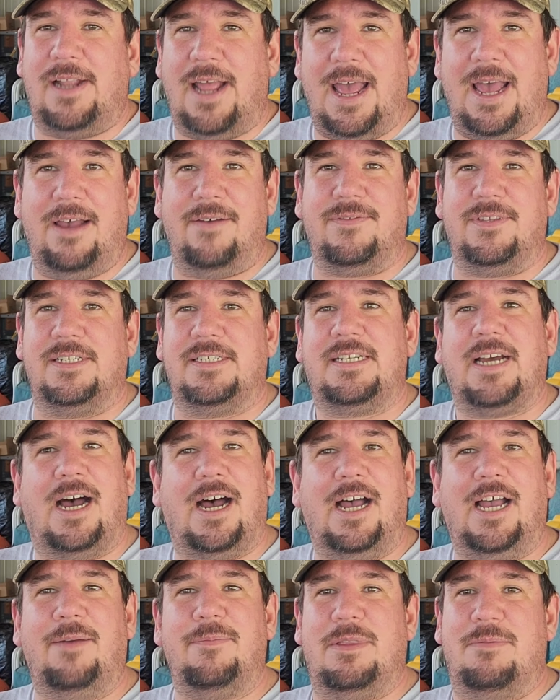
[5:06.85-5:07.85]
have the
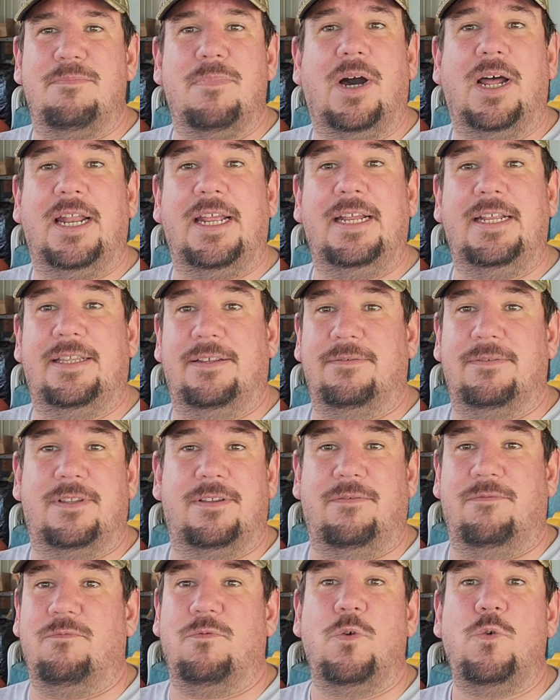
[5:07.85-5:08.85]
time, the money,
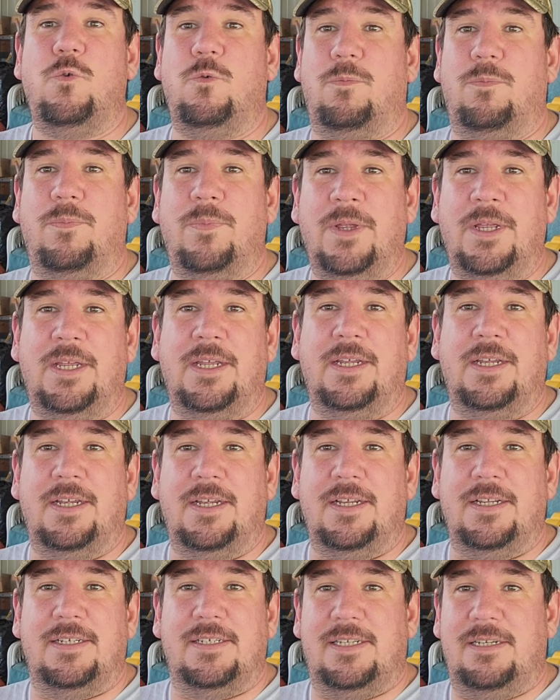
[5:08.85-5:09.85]
the room
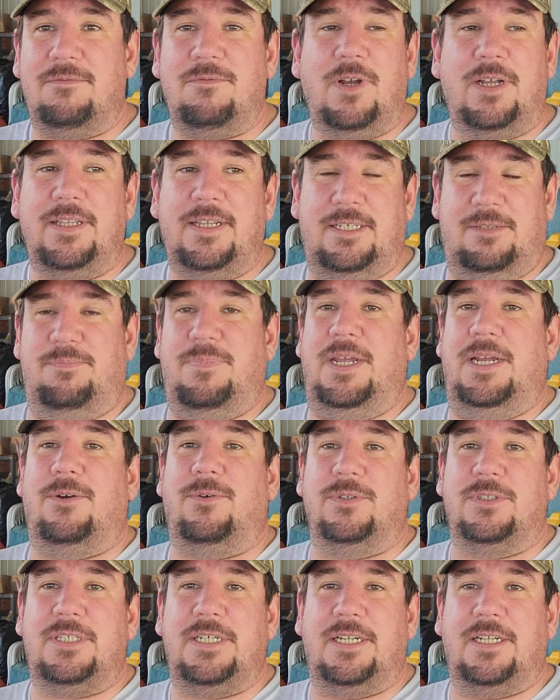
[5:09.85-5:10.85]
to run this big
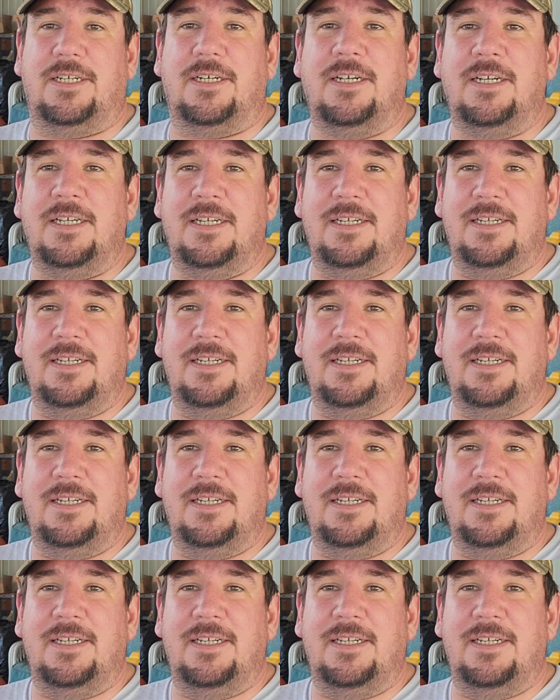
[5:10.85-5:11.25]
old tiller.